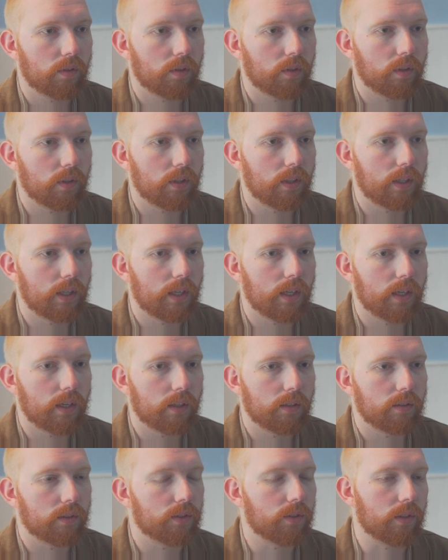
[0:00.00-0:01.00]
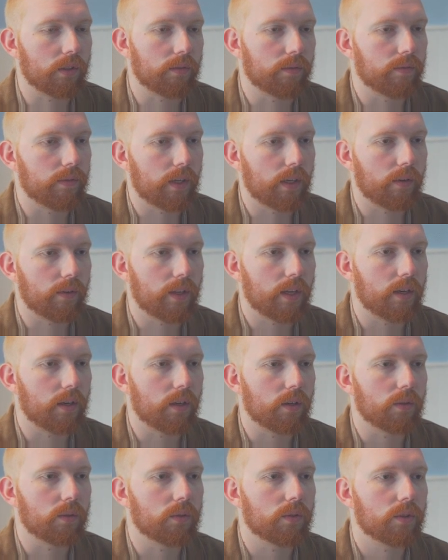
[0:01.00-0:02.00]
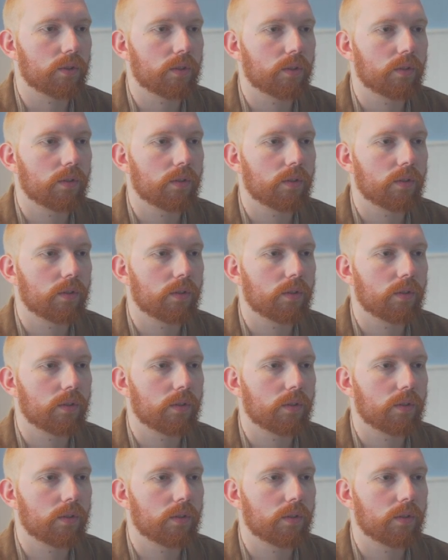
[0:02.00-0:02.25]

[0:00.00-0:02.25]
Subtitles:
It's not even value, they're nodes.